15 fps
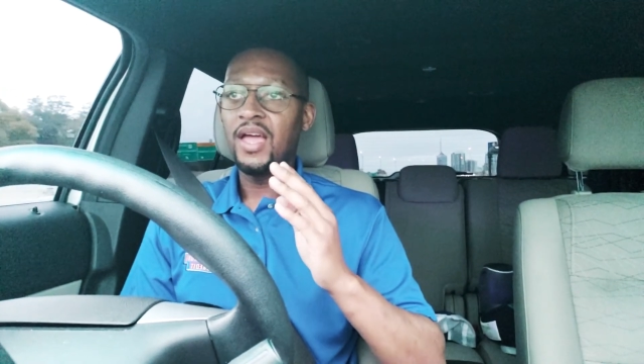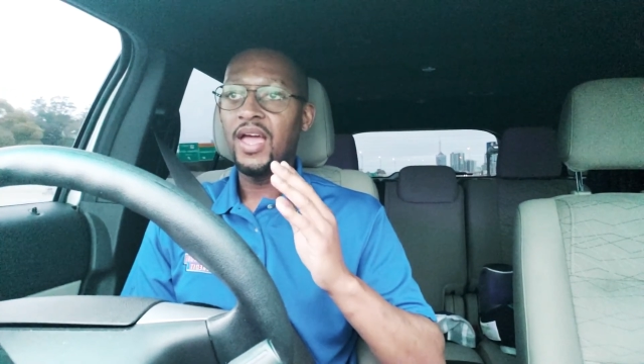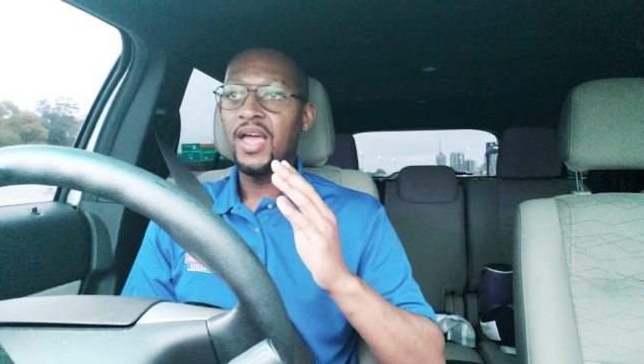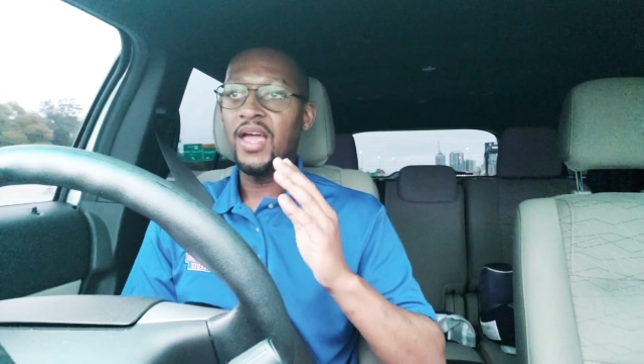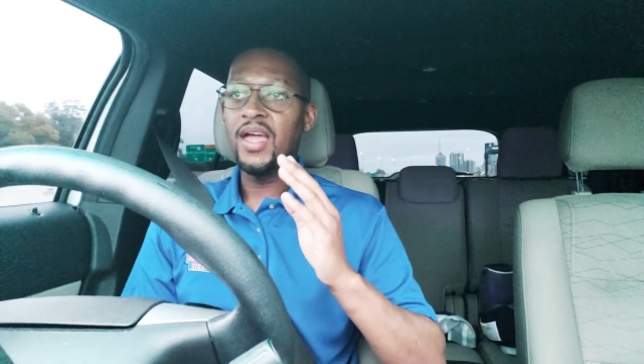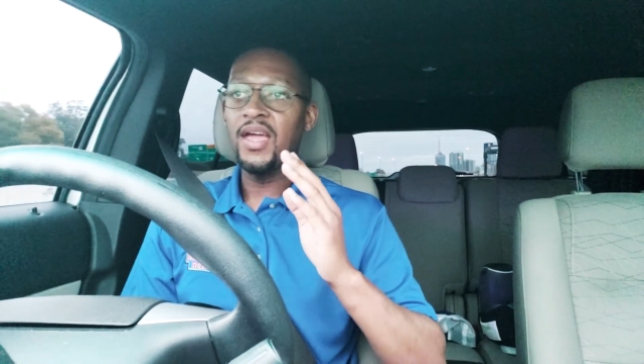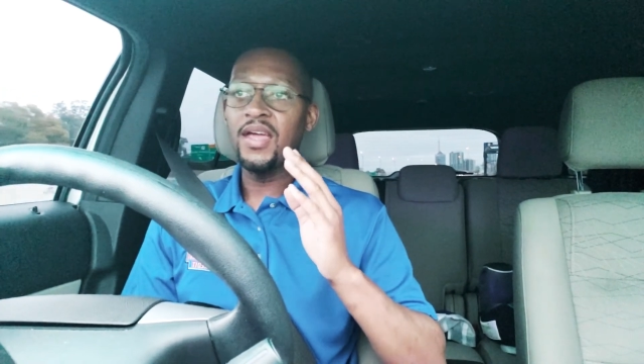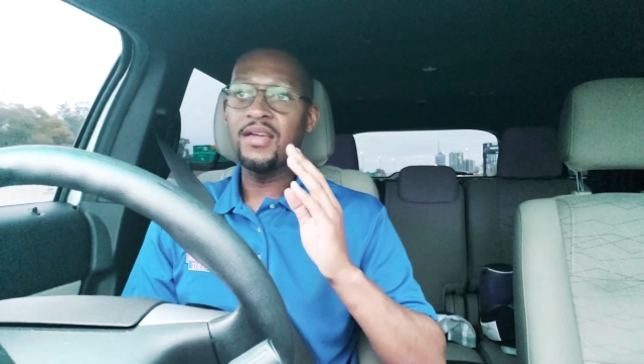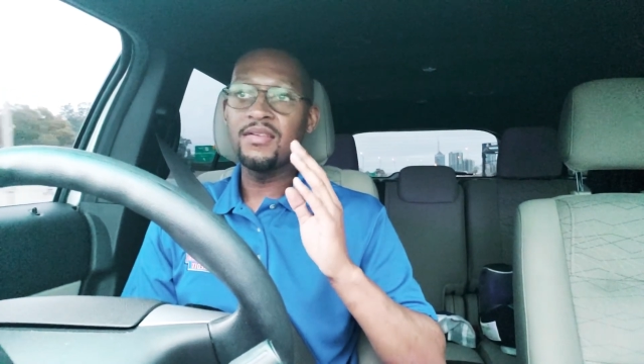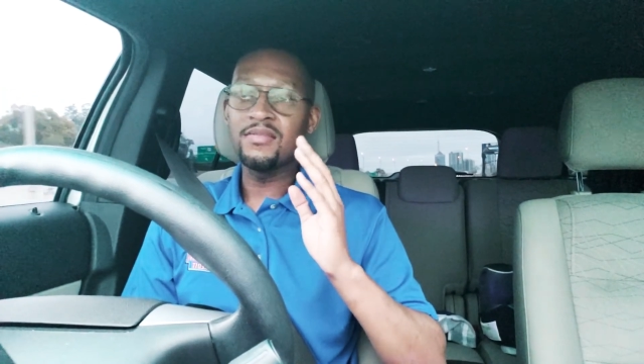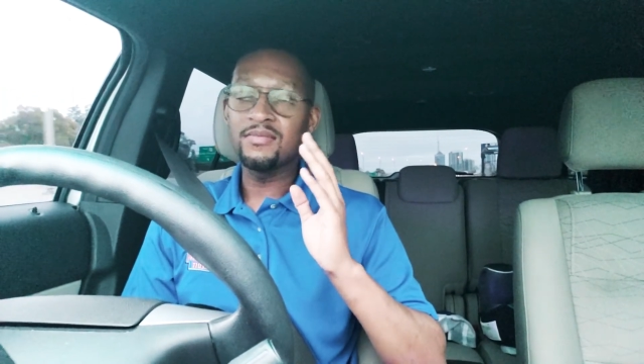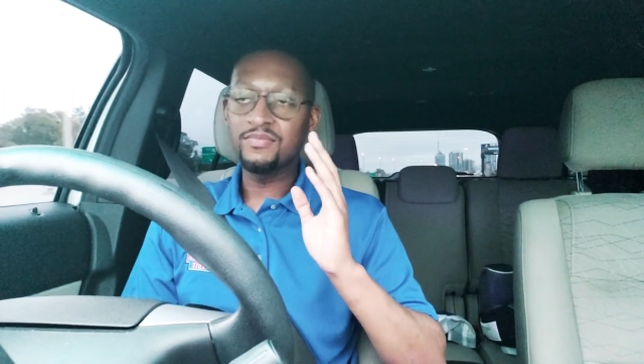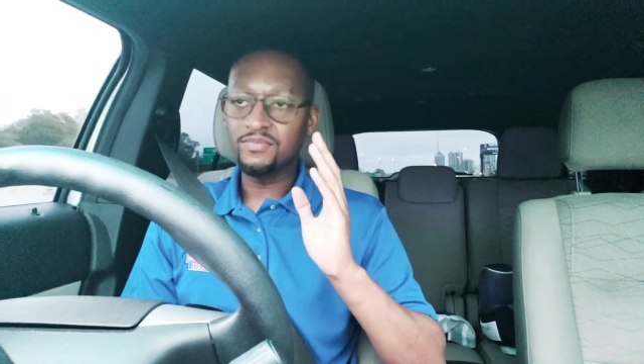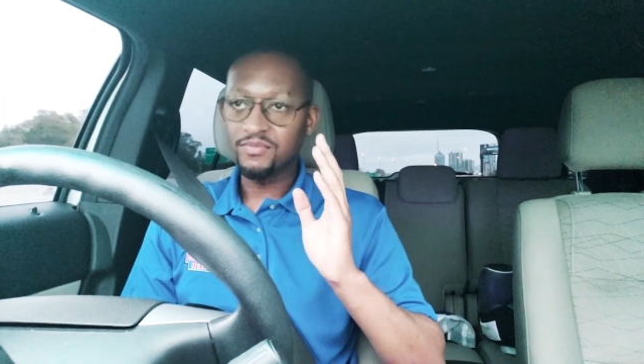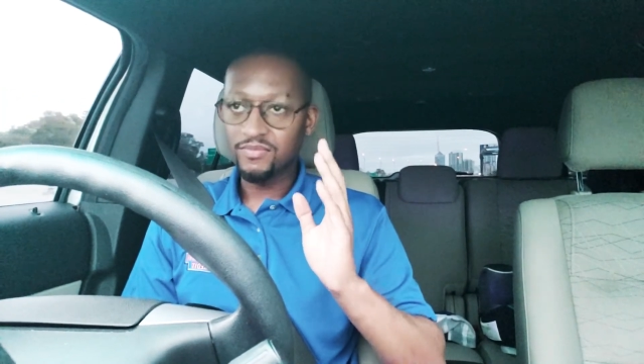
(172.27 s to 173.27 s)

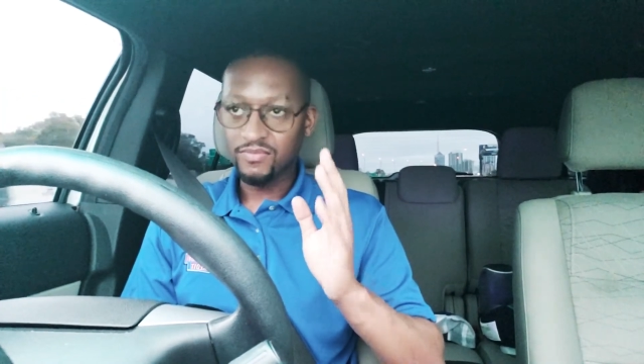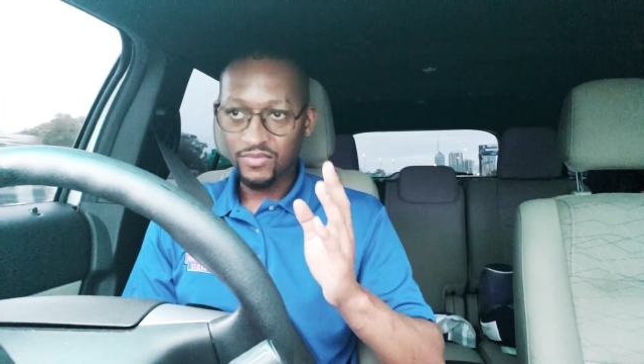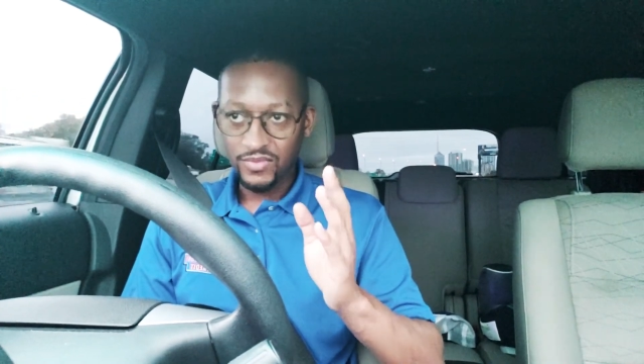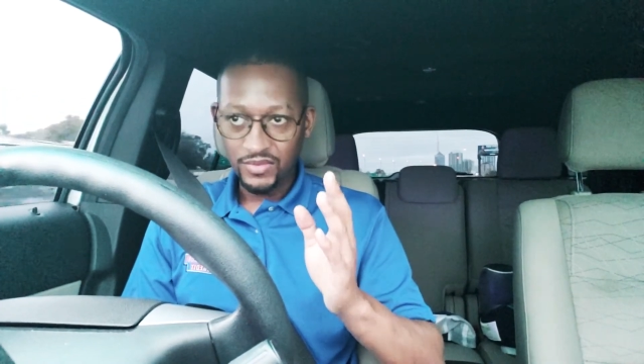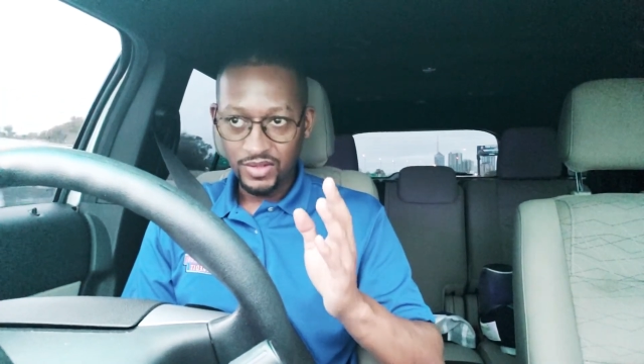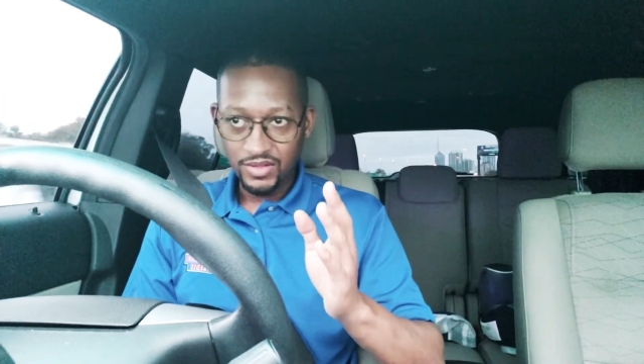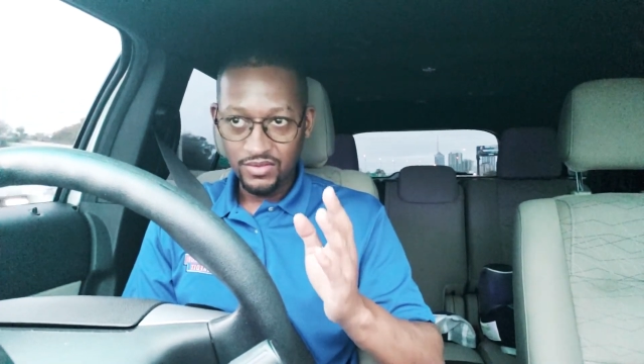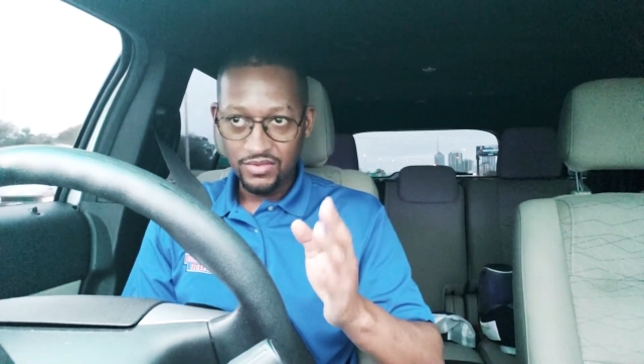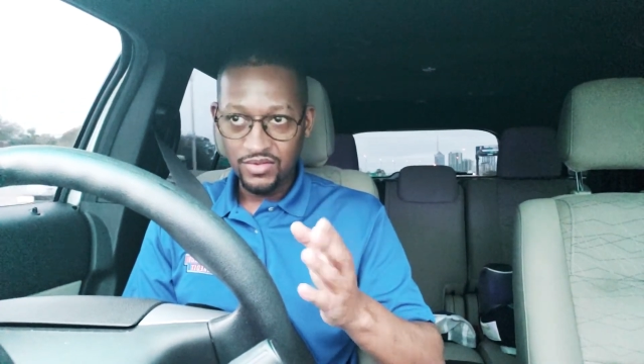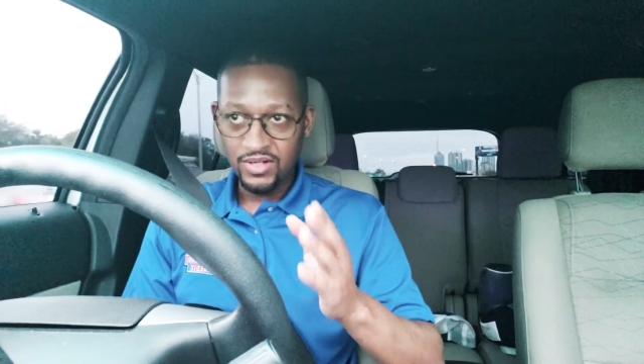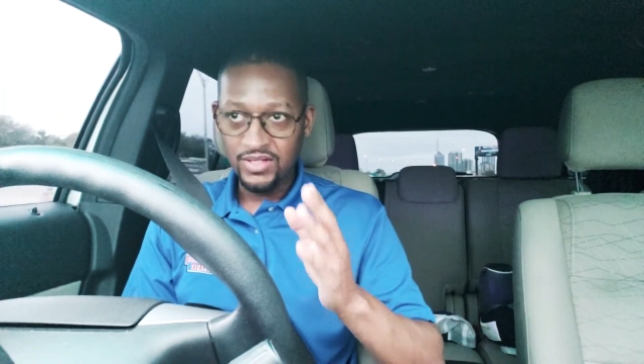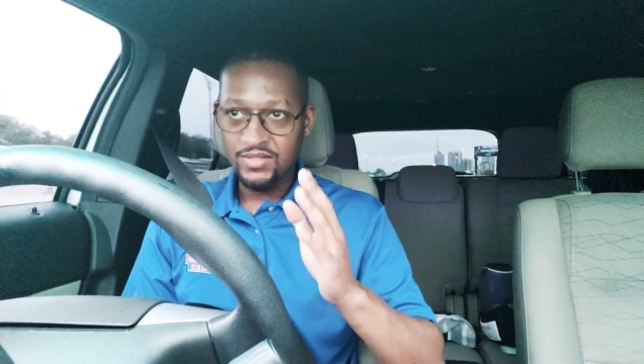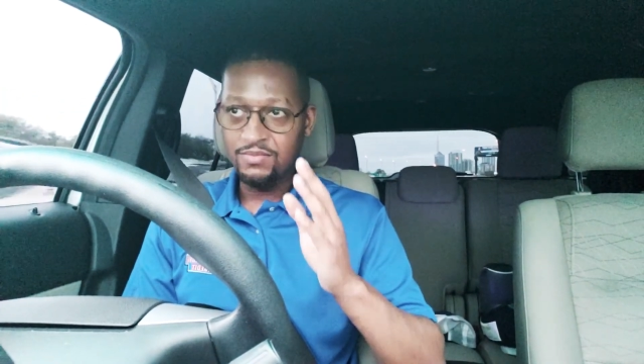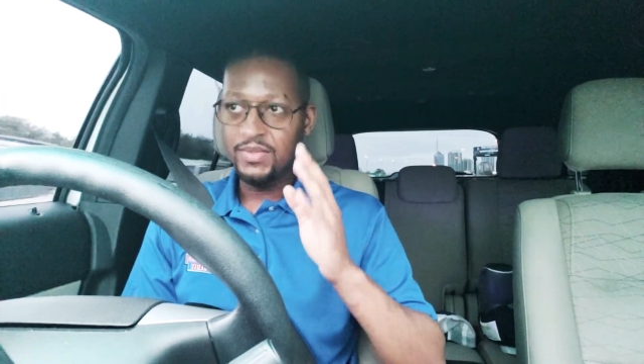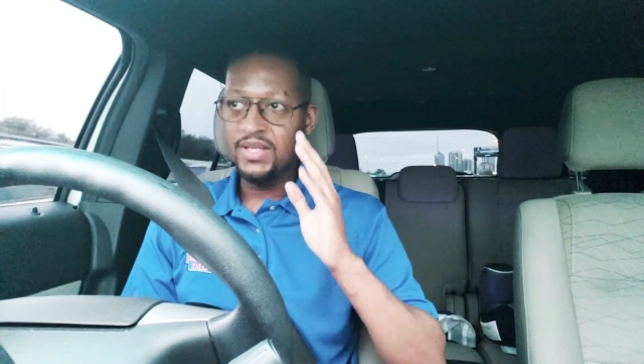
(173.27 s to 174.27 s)
And
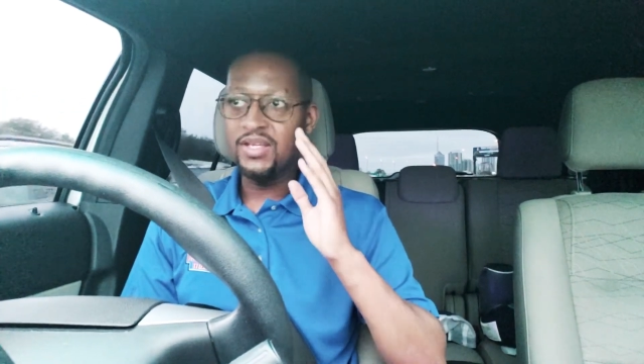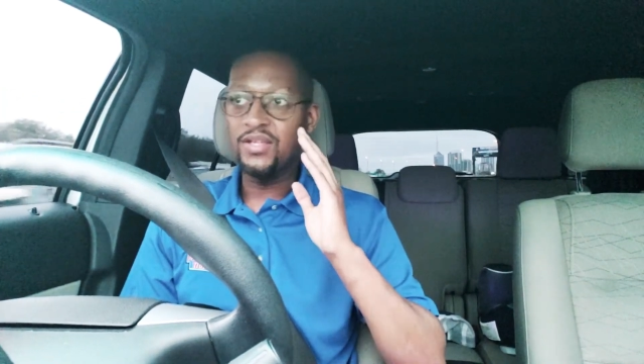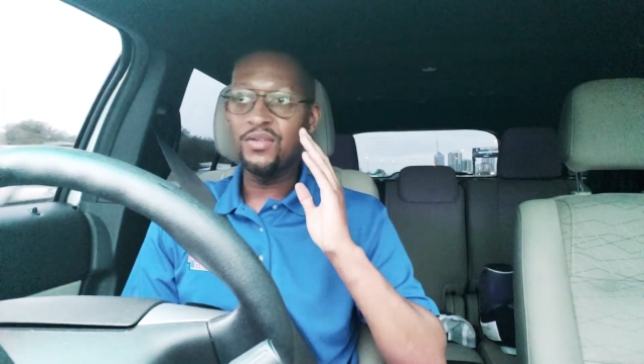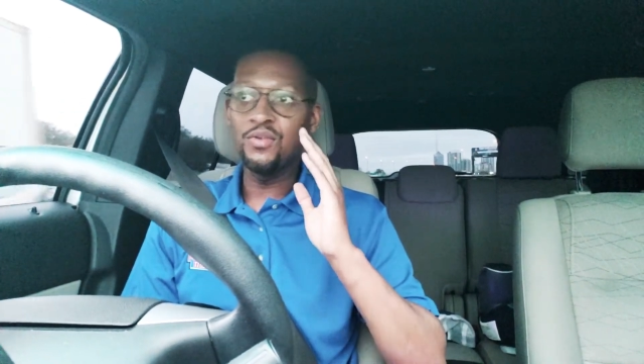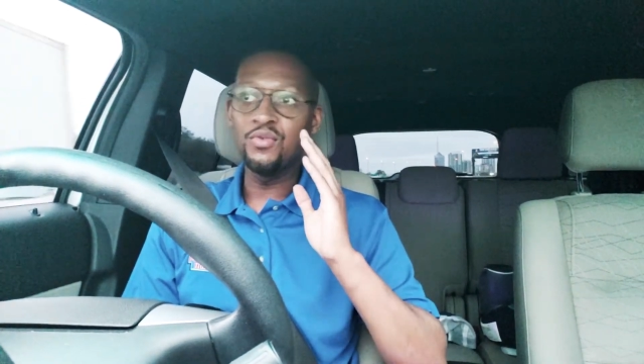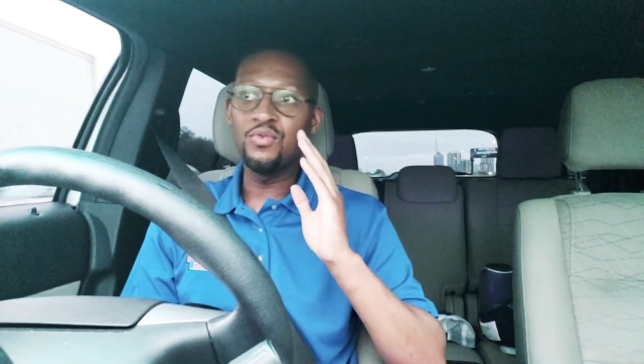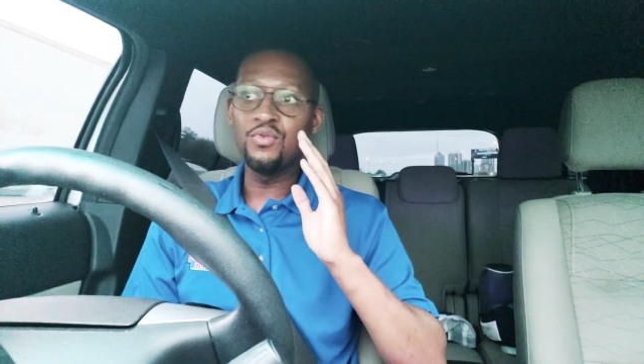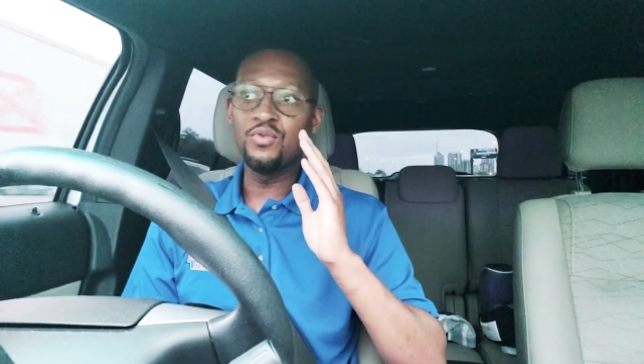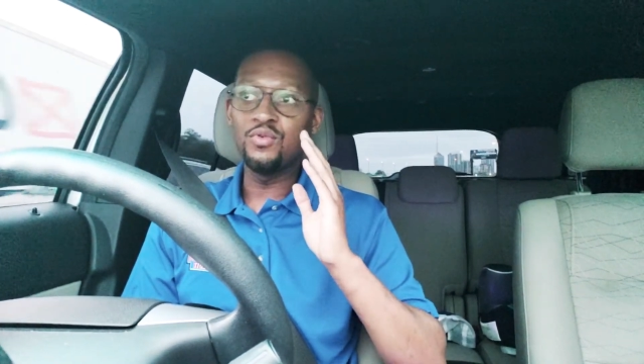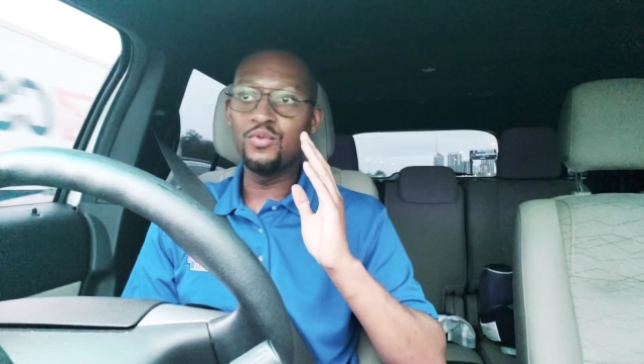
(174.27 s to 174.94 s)
trust me, you